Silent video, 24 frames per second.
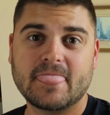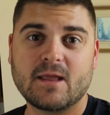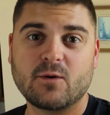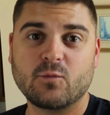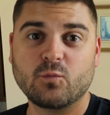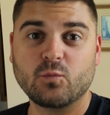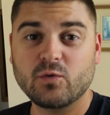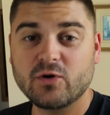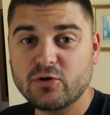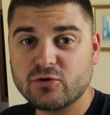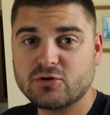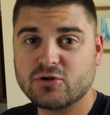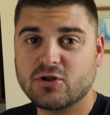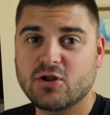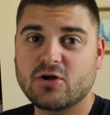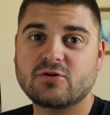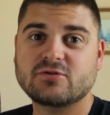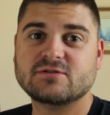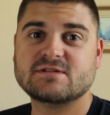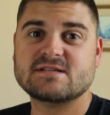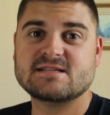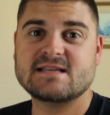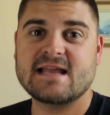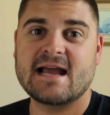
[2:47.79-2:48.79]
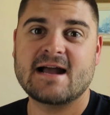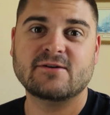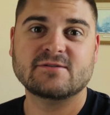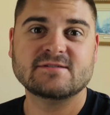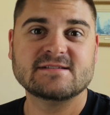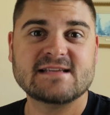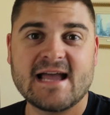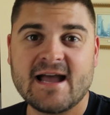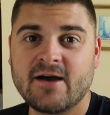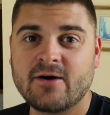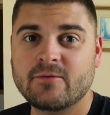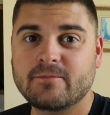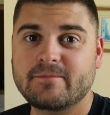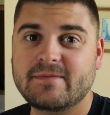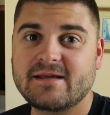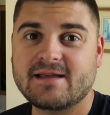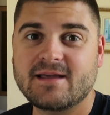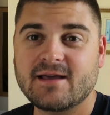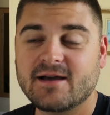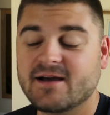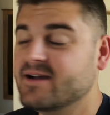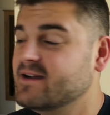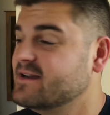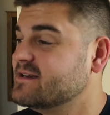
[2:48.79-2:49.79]
real close downtown
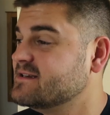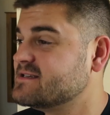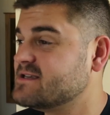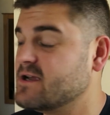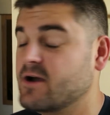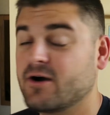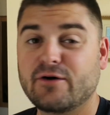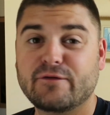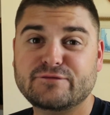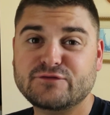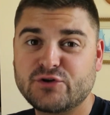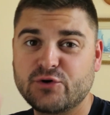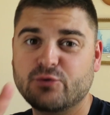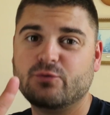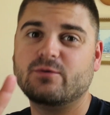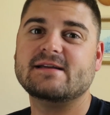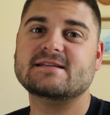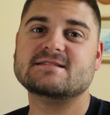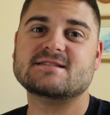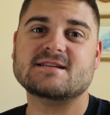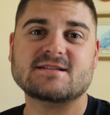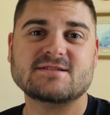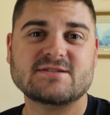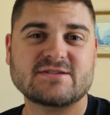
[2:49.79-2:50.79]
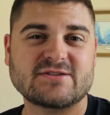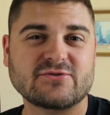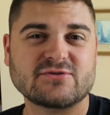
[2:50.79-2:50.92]
because of 2 reasons.